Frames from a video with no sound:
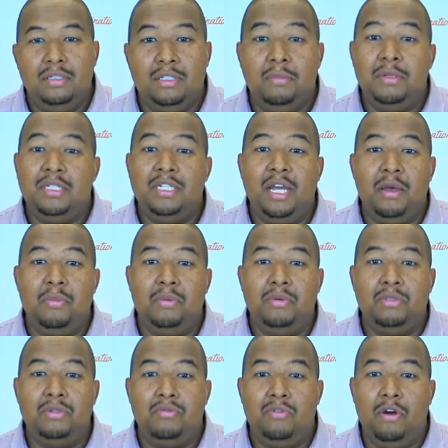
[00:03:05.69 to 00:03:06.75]
some
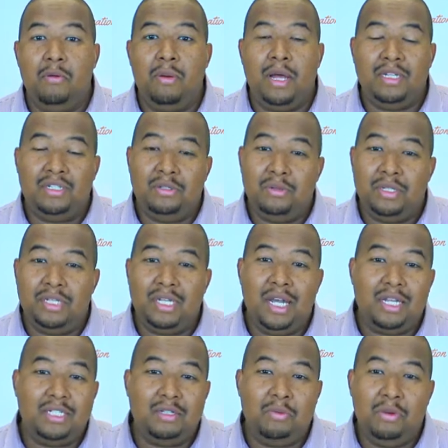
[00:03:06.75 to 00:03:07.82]
examples of robots doing
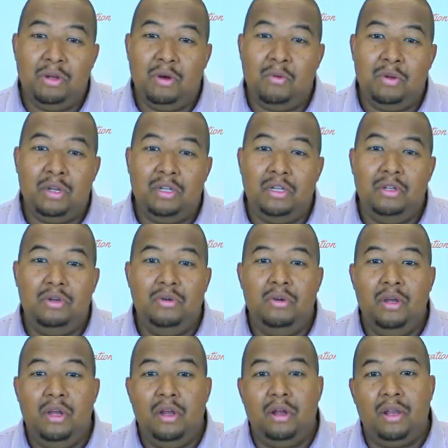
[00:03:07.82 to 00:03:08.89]
tasks that we don't want to do,
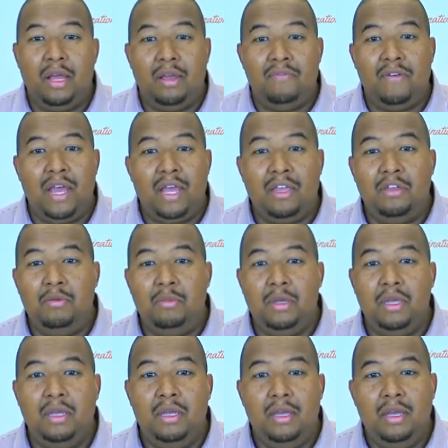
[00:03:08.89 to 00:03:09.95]
like
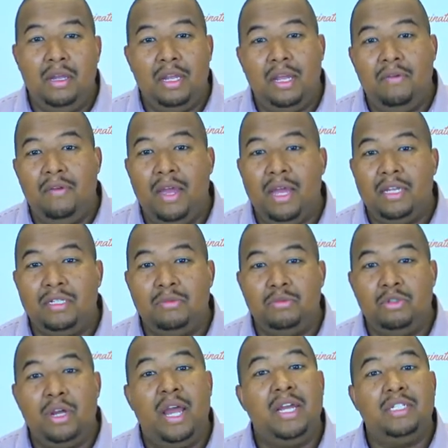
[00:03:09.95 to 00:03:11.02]
vacuuming. They even have some
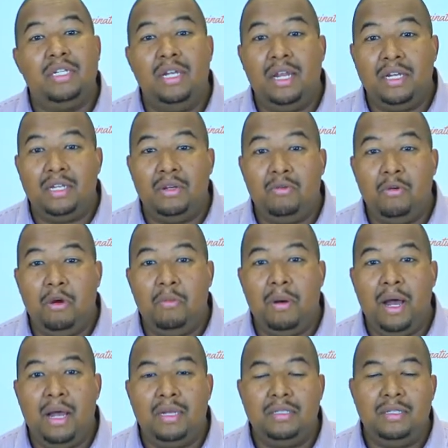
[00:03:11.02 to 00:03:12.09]
trash collecting
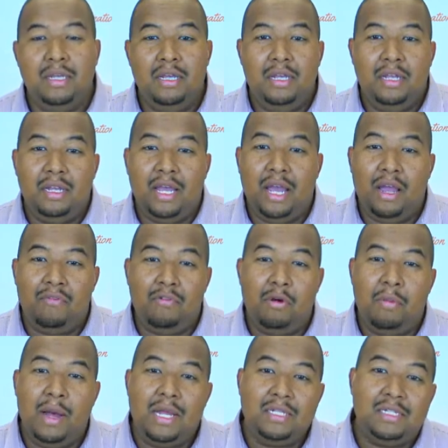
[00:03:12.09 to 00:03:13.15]
robots. They have
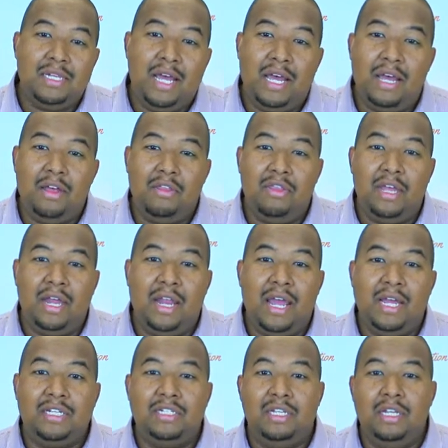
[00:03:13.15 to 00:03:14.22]
robots now that
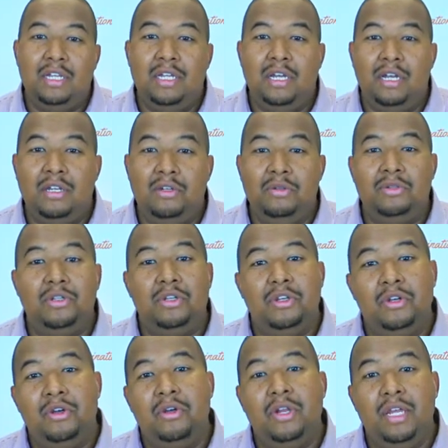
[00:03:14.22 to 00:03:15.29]
actually uh, do
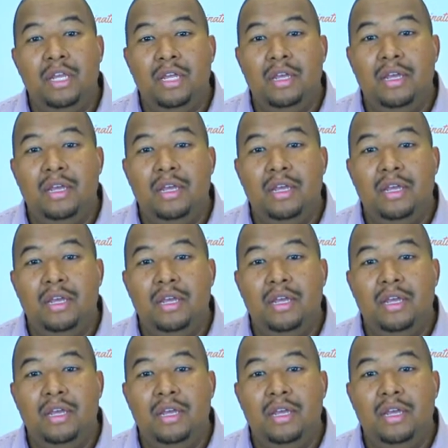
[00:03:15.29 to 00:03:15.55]
security.